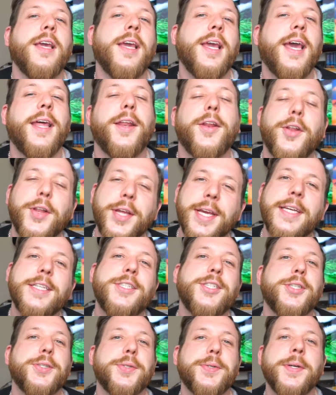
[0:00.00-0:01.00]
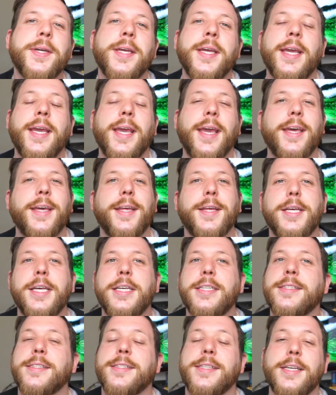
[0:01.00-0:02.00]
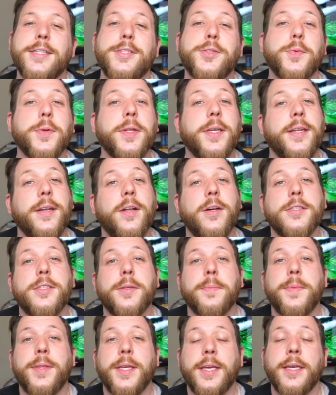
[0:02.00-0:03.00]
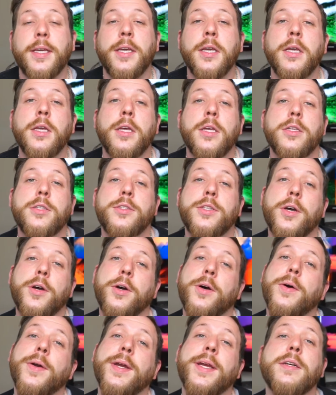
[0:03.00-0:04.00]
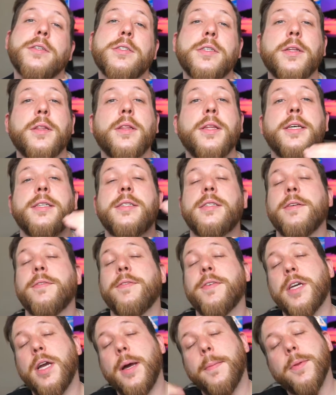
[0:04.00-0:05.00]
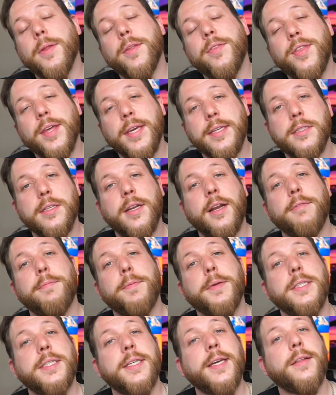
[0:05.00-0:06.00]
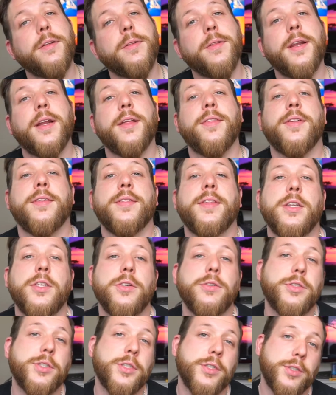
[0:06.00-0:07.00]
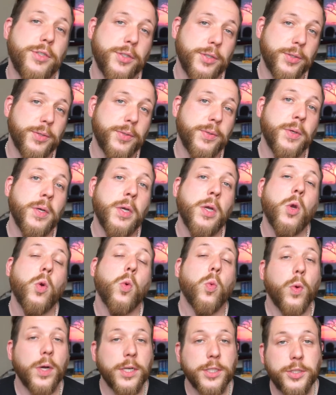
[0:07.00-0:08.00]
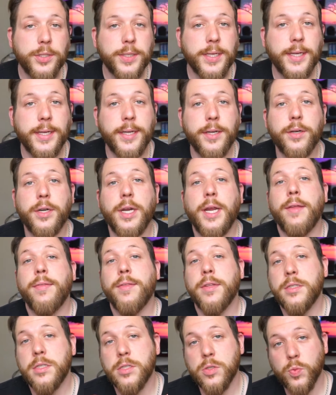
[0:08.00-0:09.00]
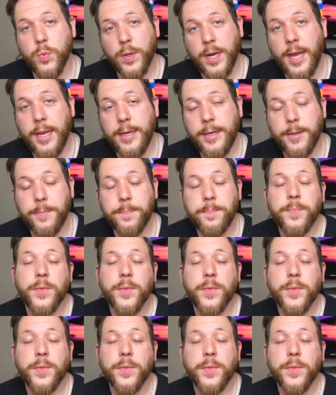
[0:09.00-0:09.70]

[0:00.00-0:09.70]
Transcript: And it'll hit you, and it's really an awesome thing. So here's a list of a couple of things that I put together that I think that you should do once you get here, and this is what I did.